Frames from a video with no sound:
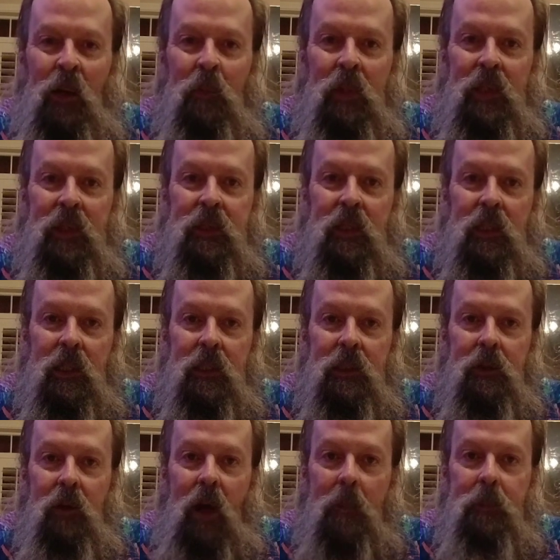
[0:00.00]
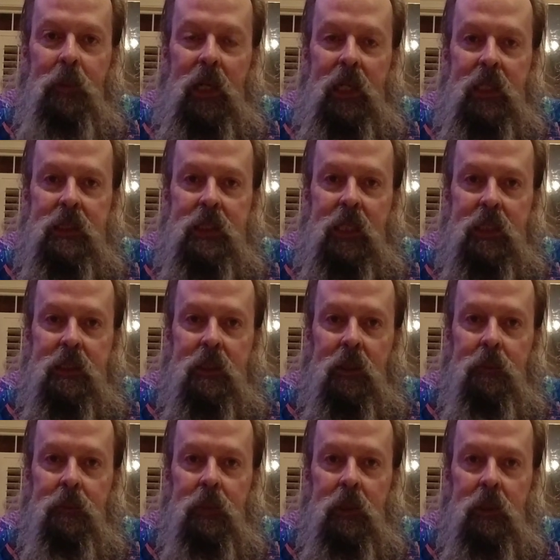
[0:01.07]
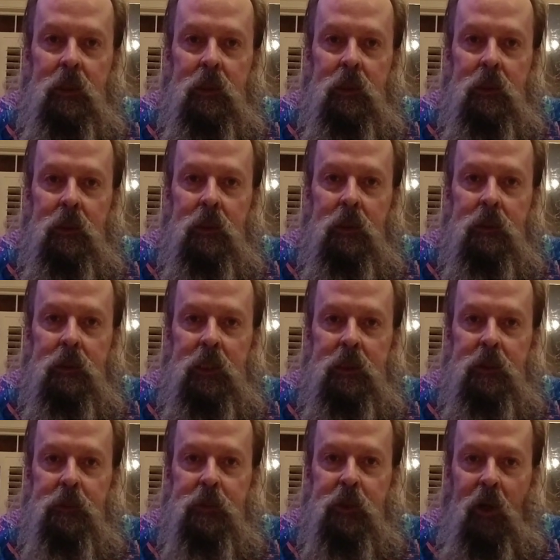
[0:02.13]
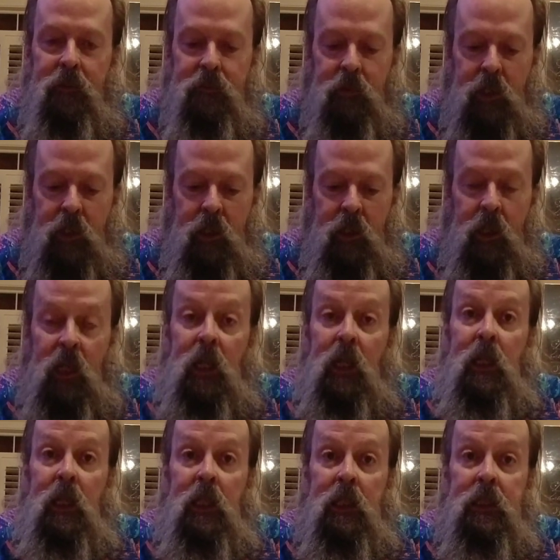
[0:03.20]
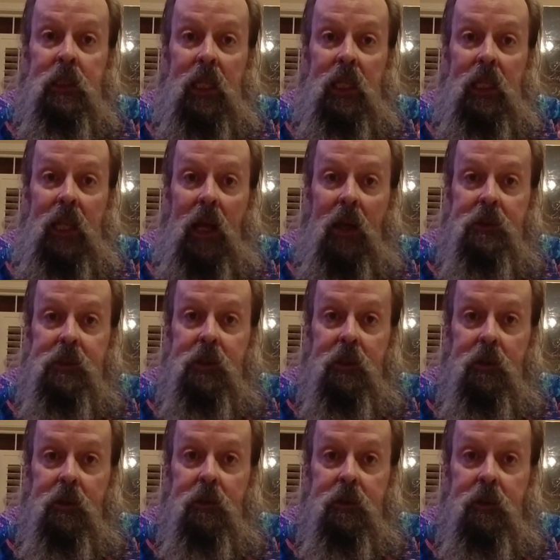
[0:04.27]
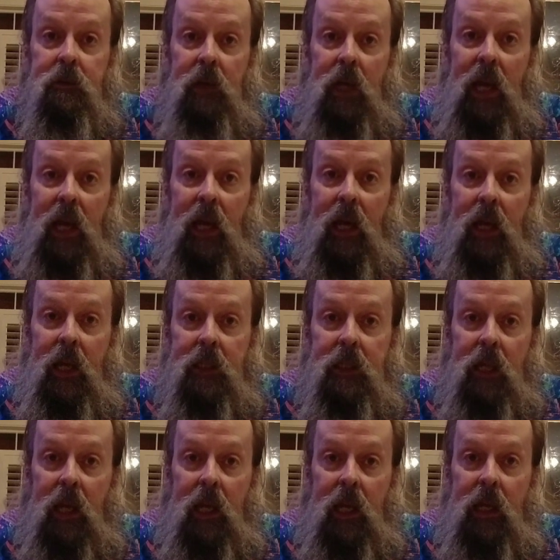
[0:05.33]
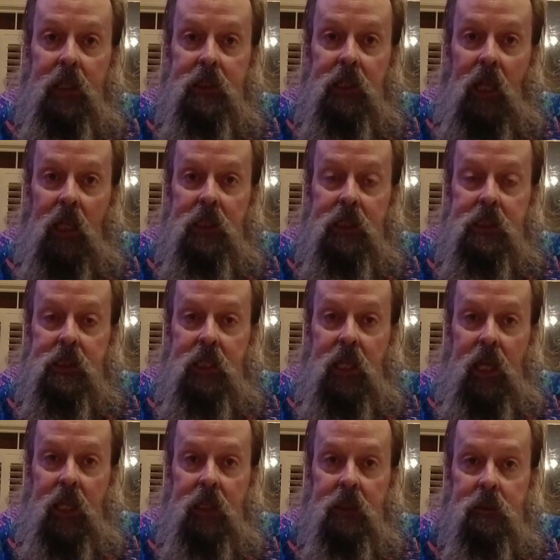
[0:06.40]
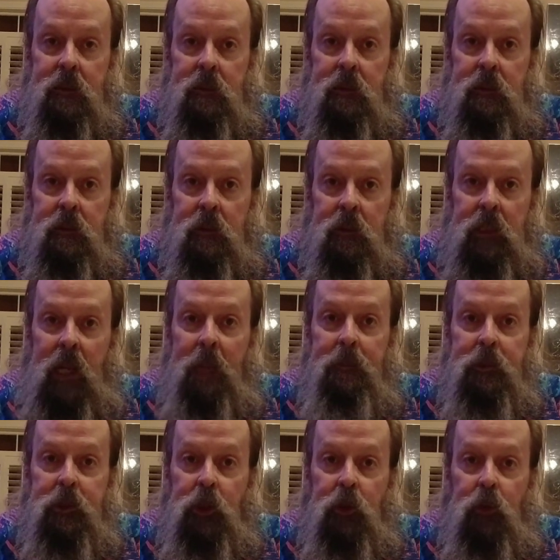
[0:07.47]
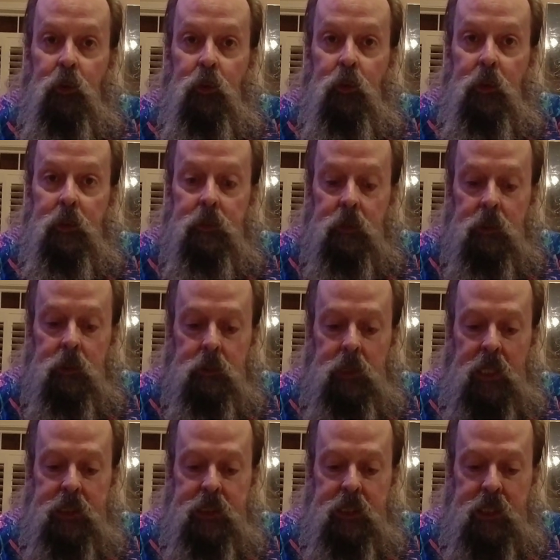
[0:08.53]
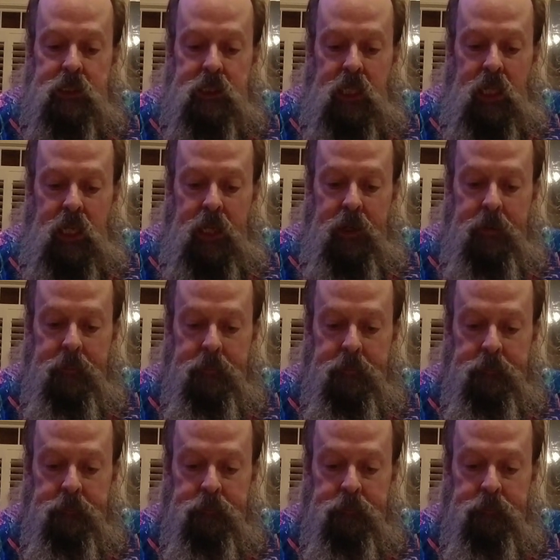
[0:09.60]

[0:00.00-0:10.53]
with the new operating system, new system software, that allows you to add a solid state, an M.2 SSD,